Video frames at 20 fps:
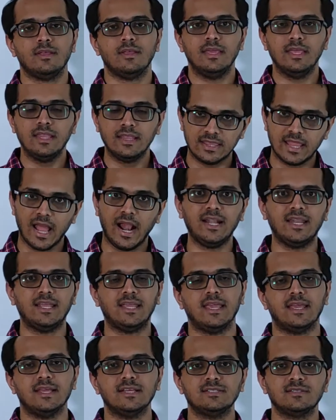in that
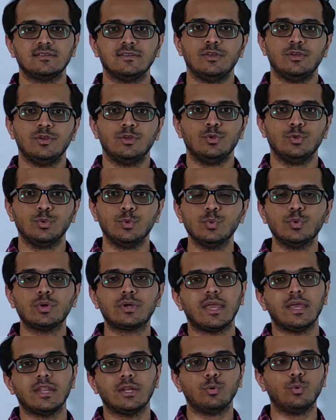case you
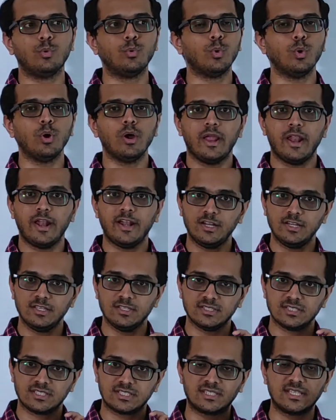can go
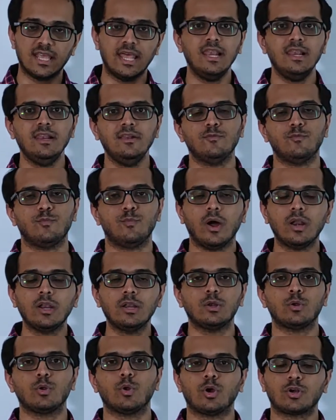and sell
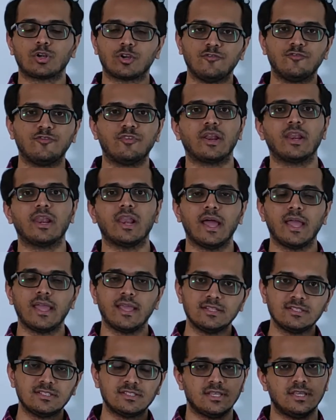one lot of
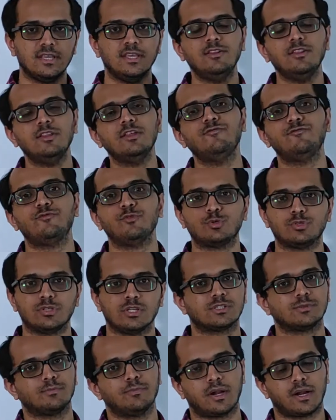Reliance in the
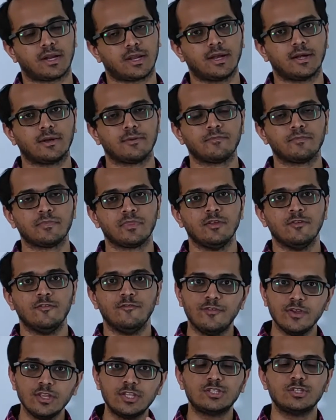futures market,
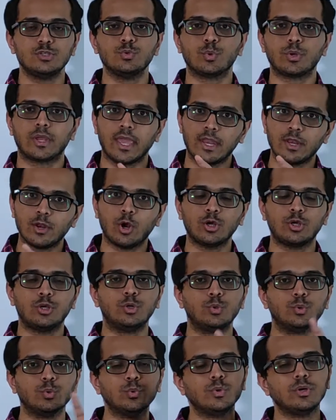which you
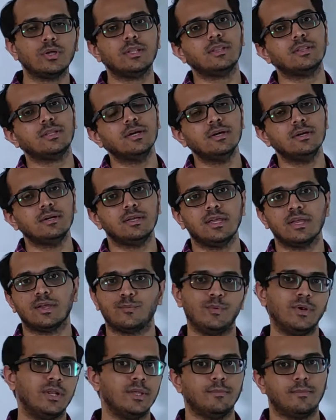cannot do in the
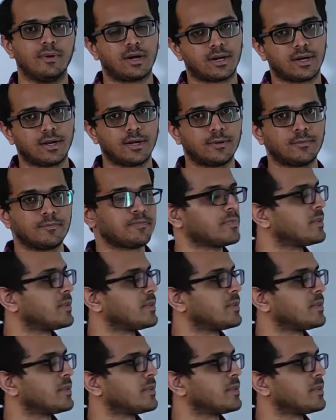equity market.